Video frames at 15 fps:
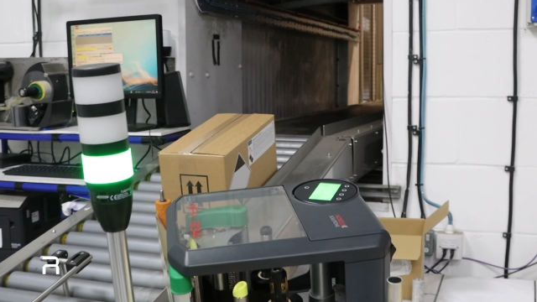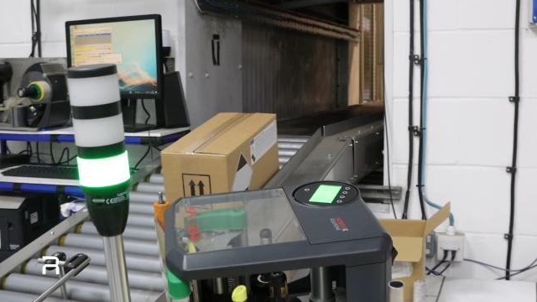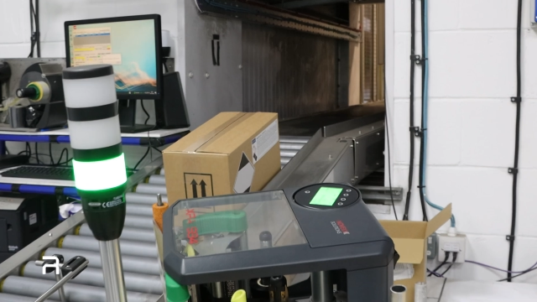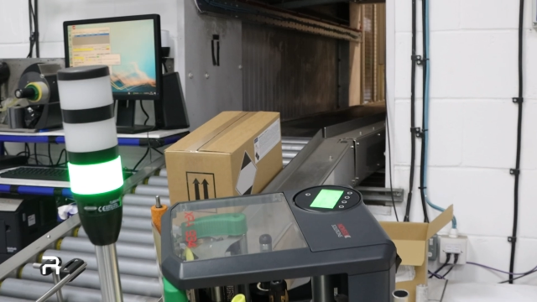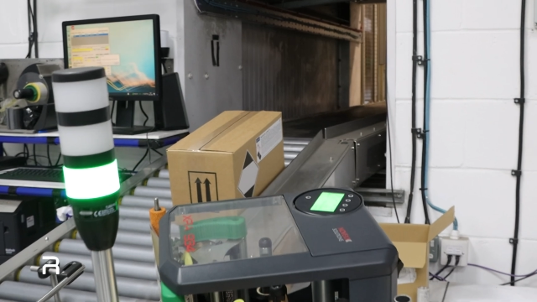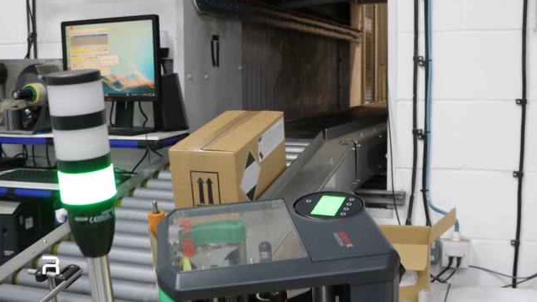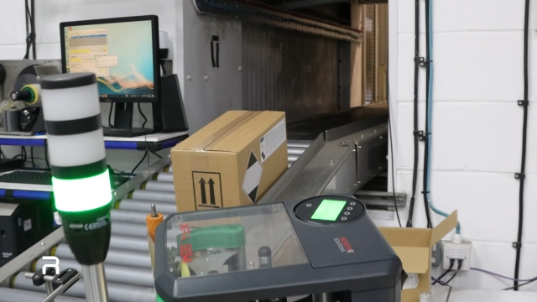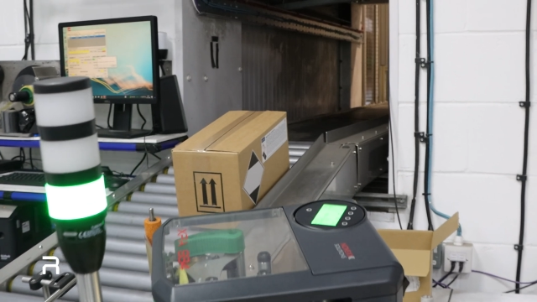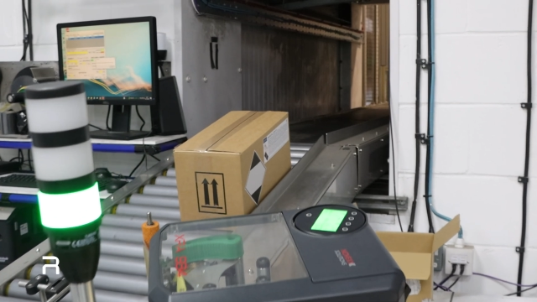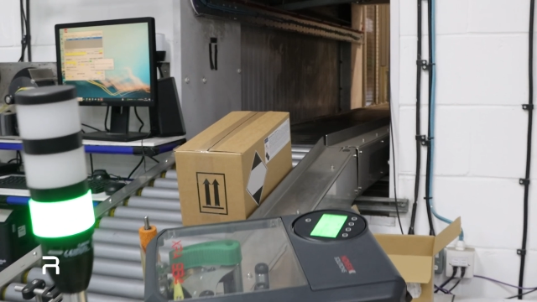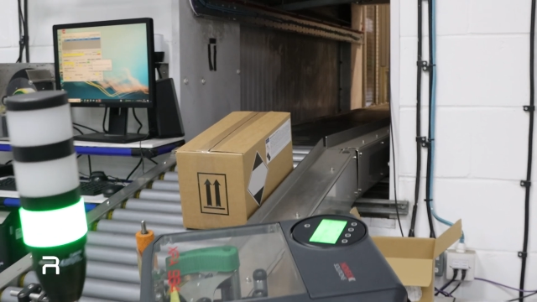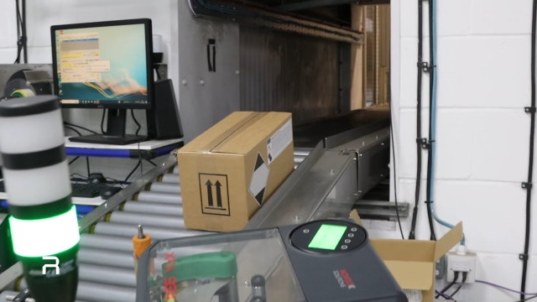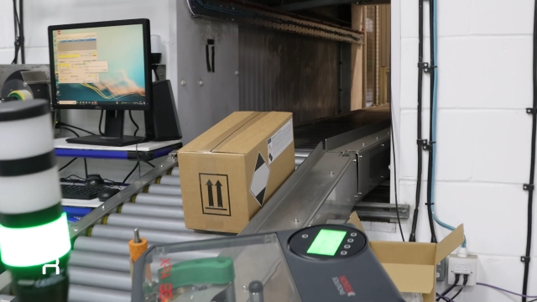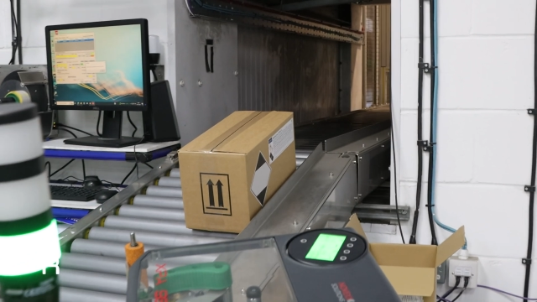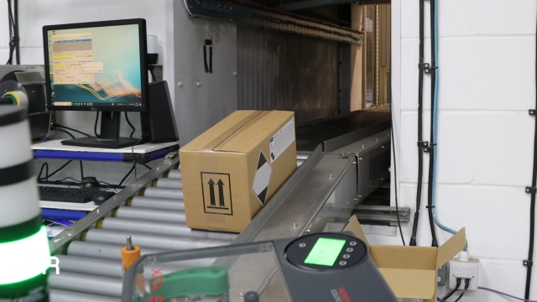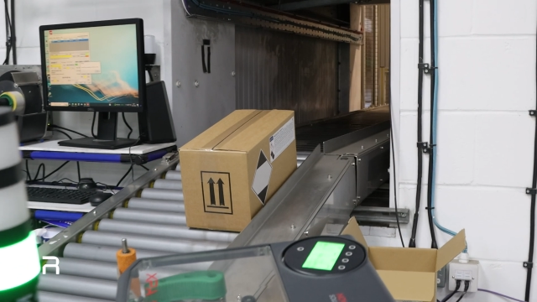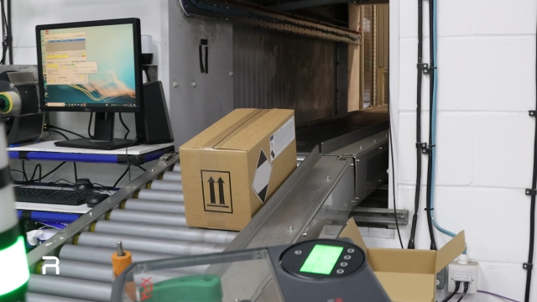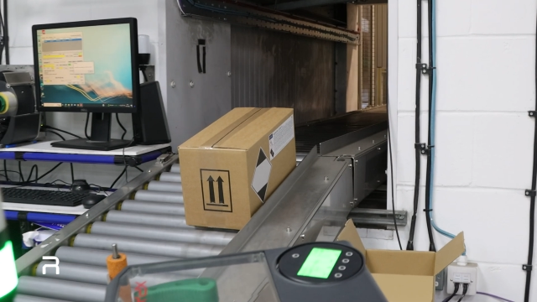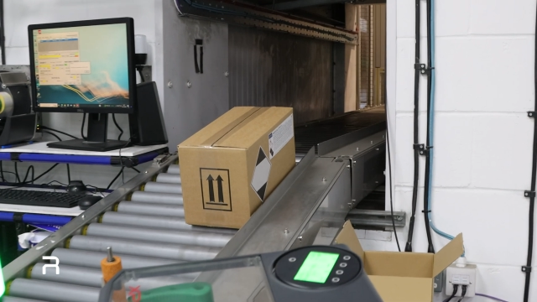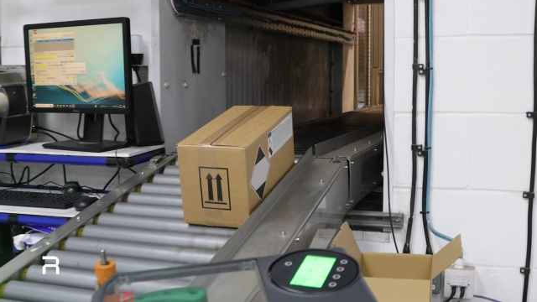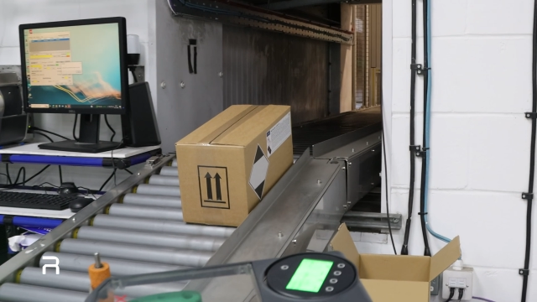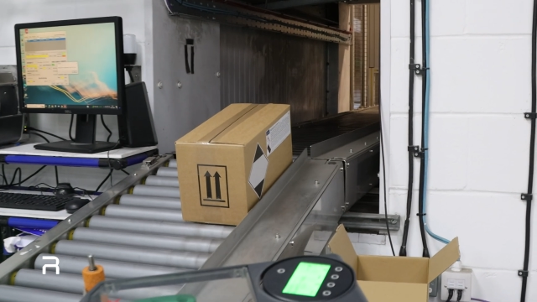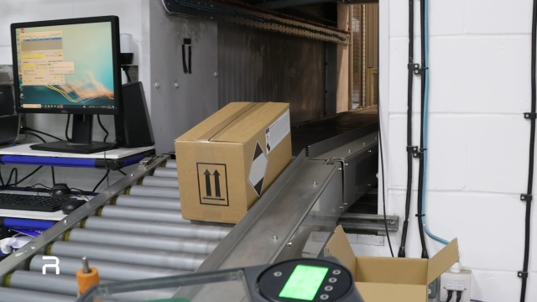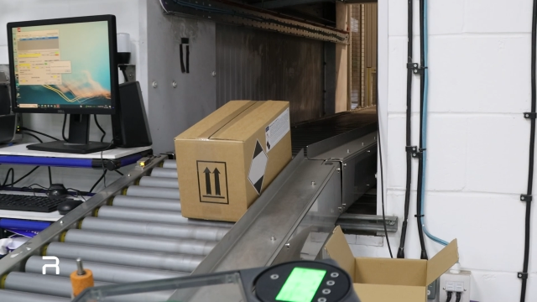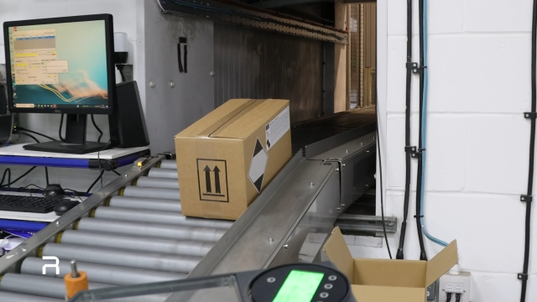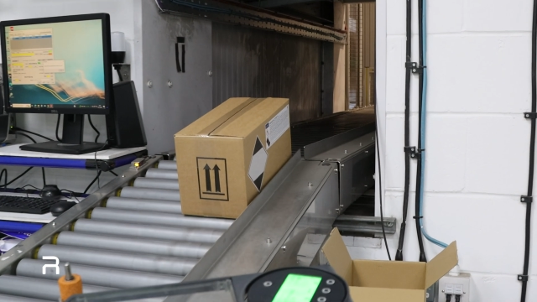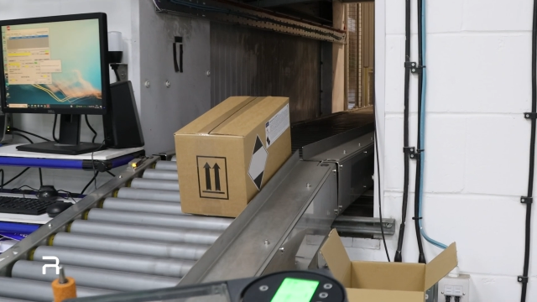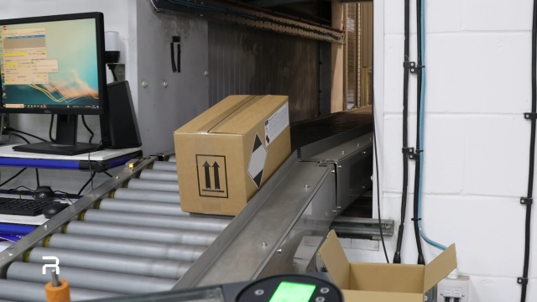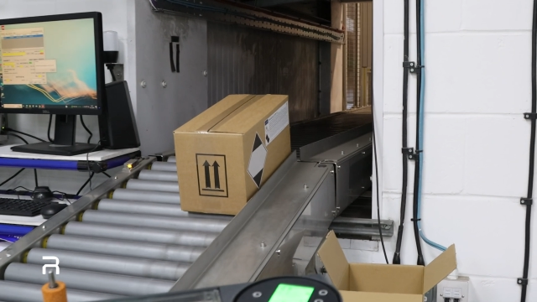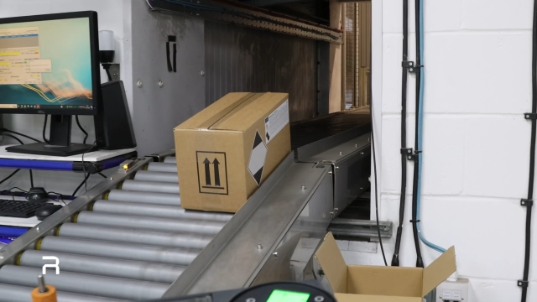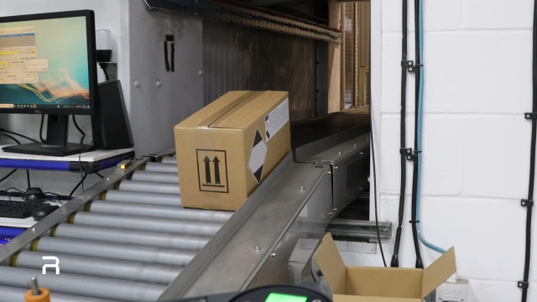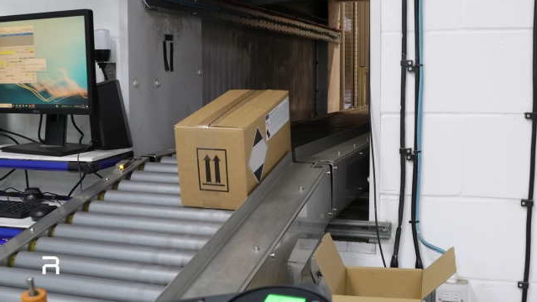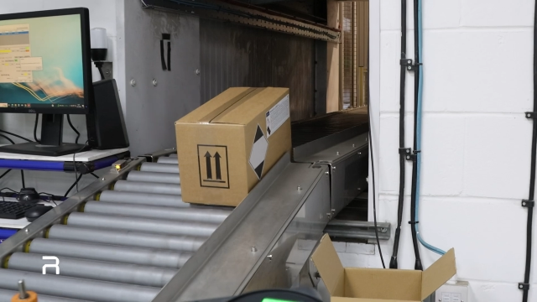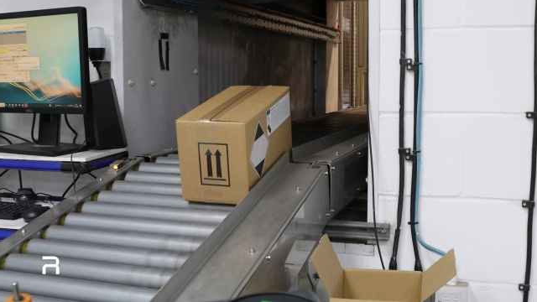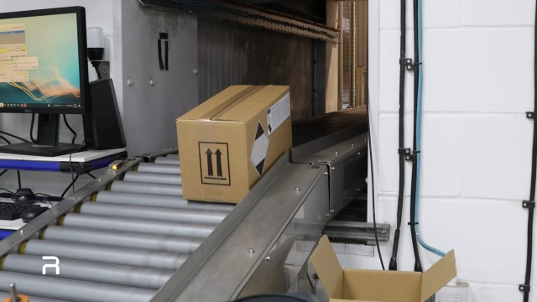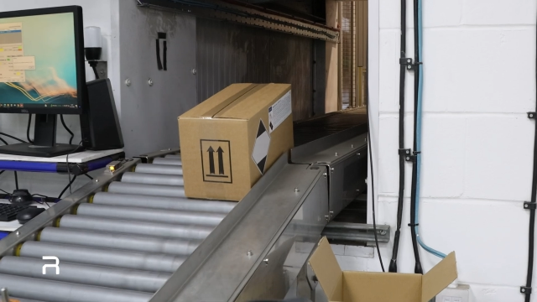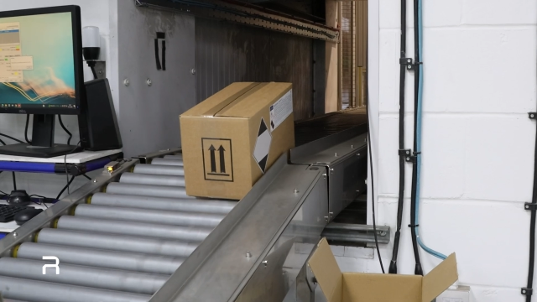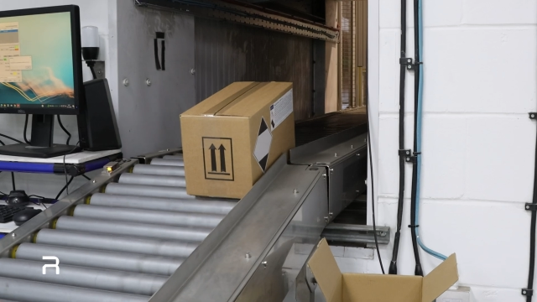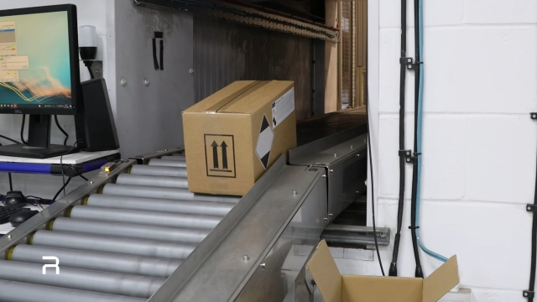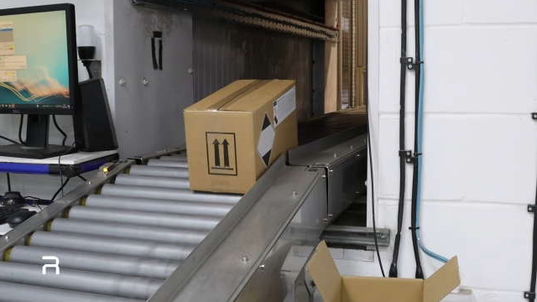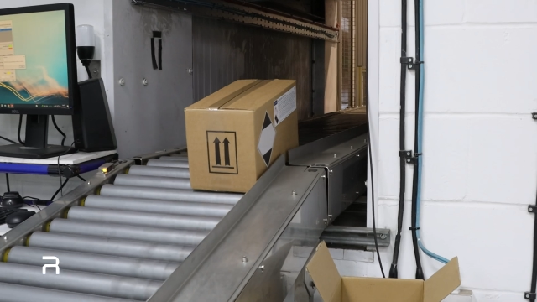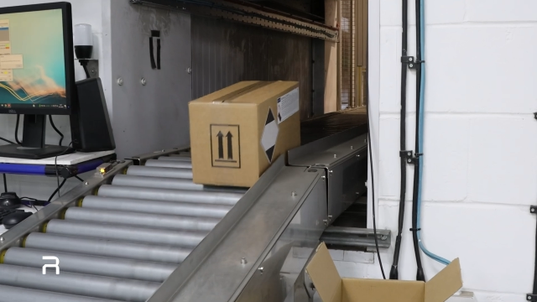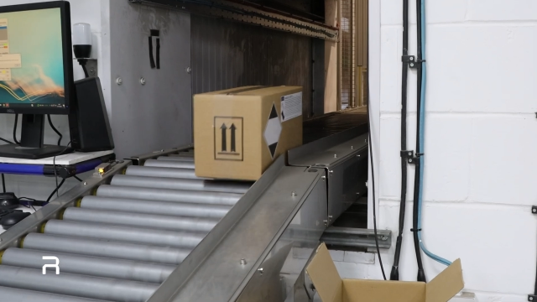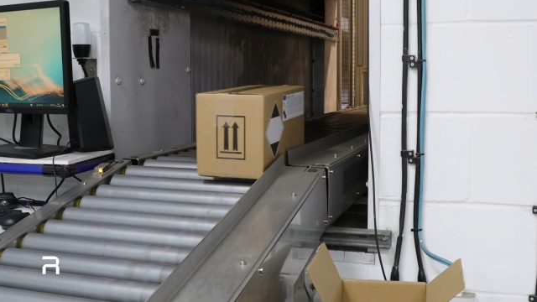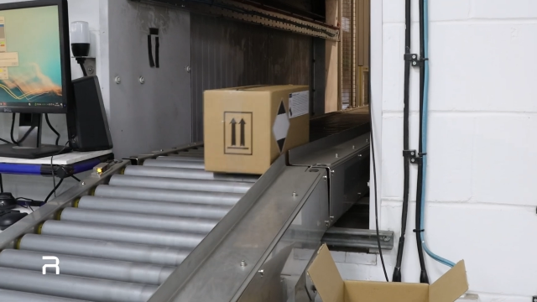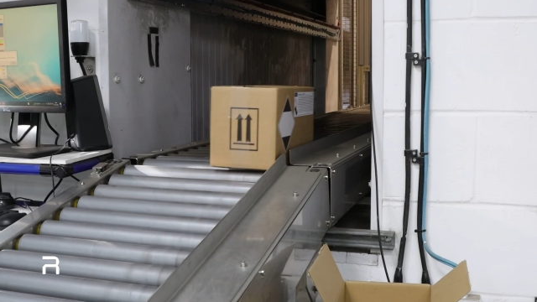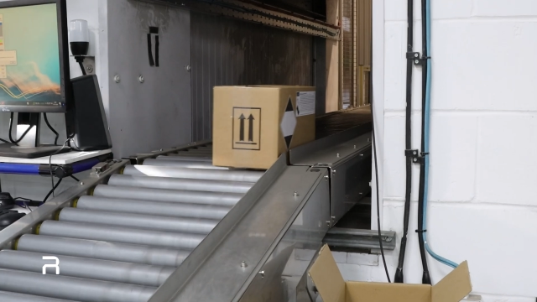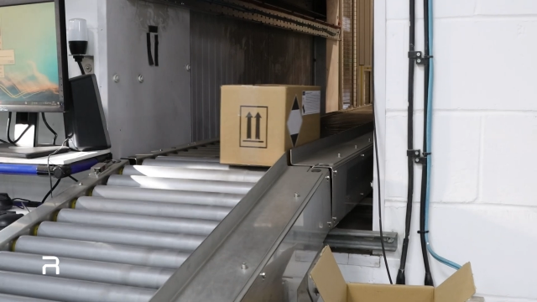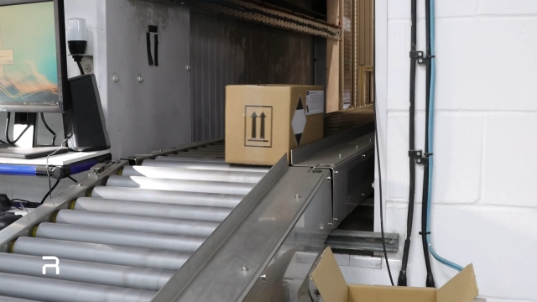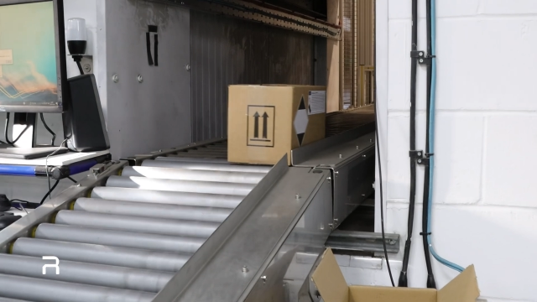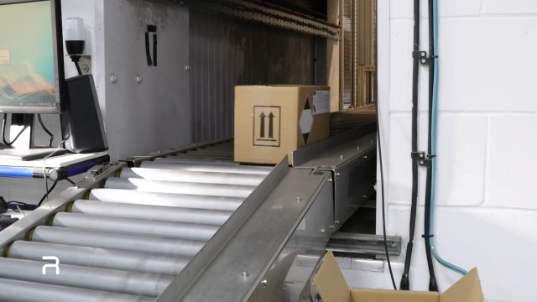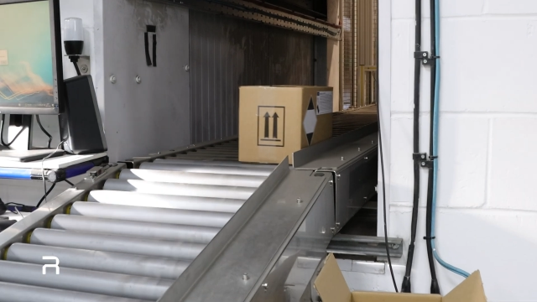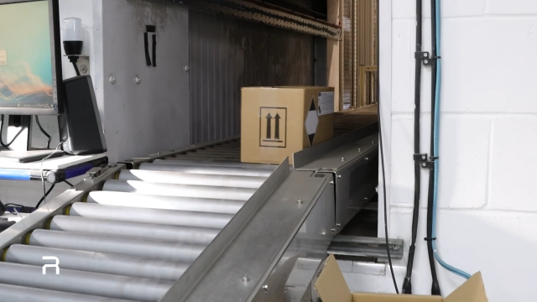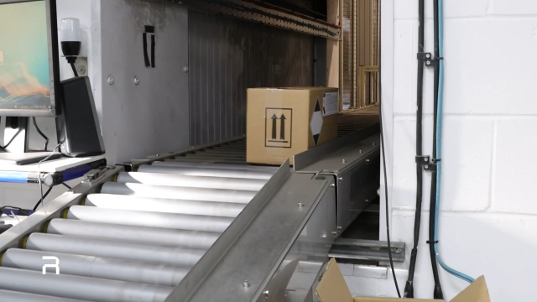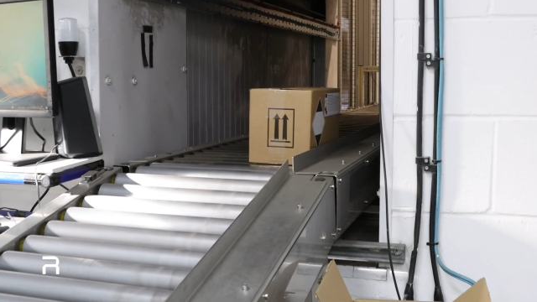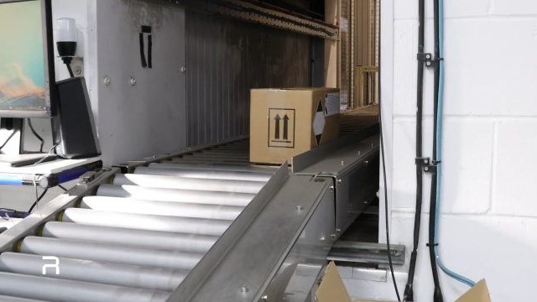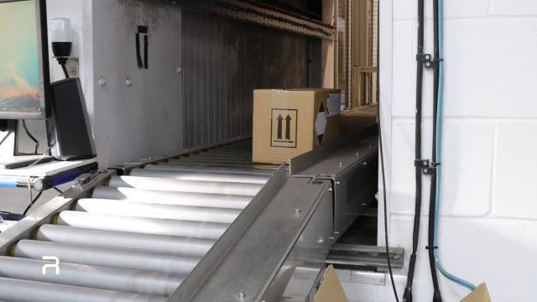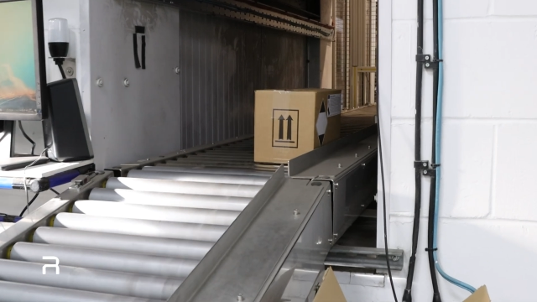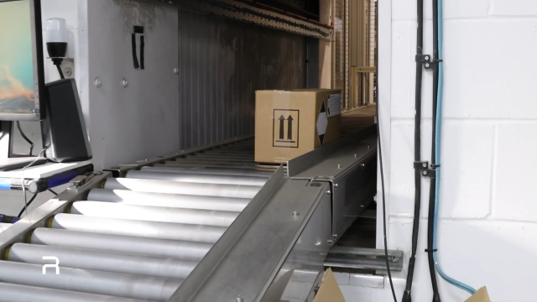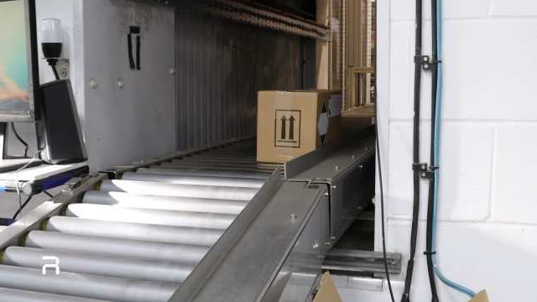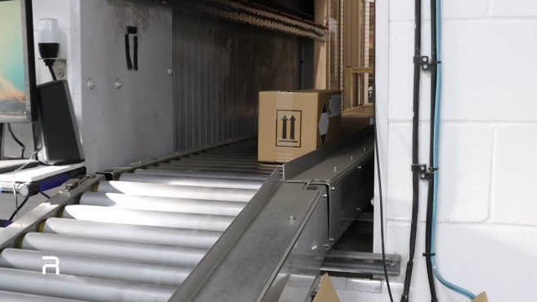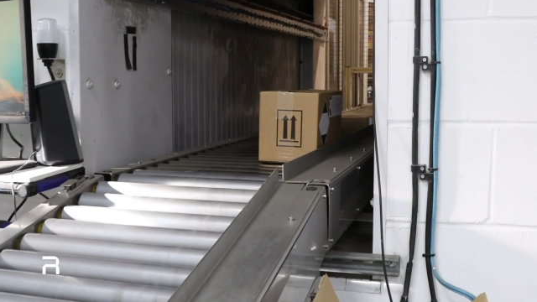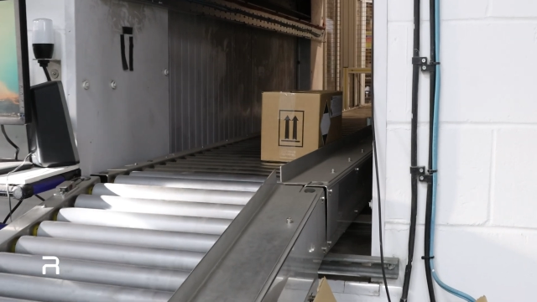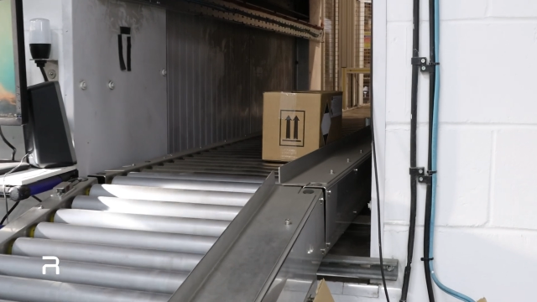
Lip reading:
[unreadable: no face in view]